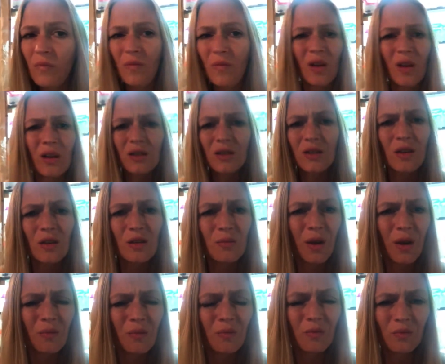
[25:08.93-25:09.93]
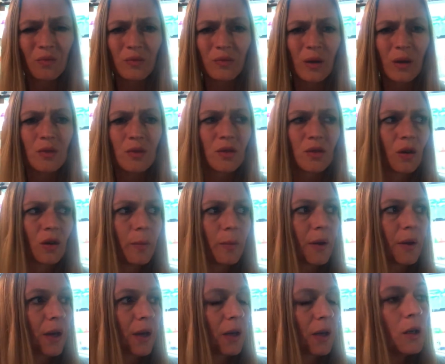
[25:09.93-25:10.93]
Excuse me, I'm sorry
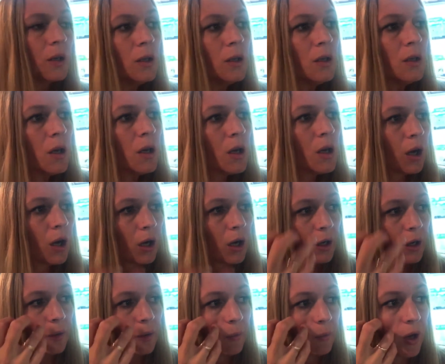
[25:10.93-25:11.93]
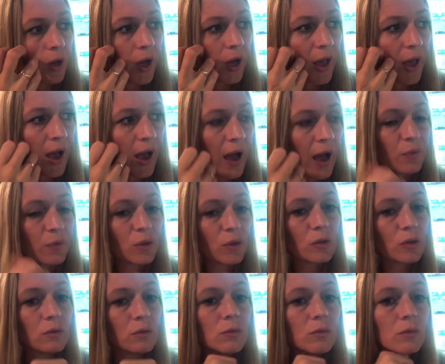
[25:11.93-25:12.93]
about that. I
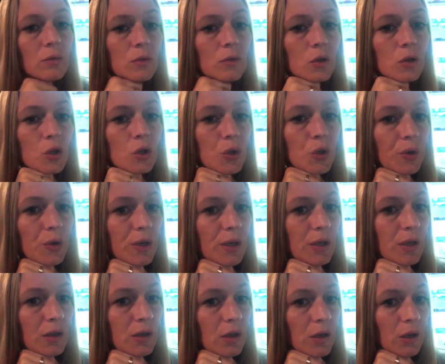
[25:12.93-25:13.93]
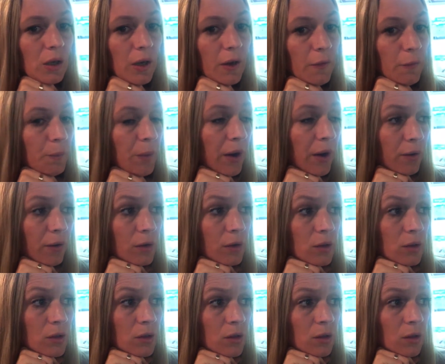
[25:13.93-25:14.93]
haven't treated the life
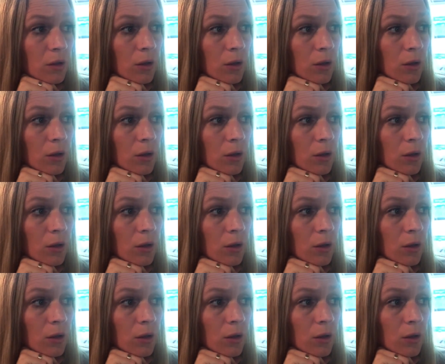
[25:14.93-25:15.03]
bearers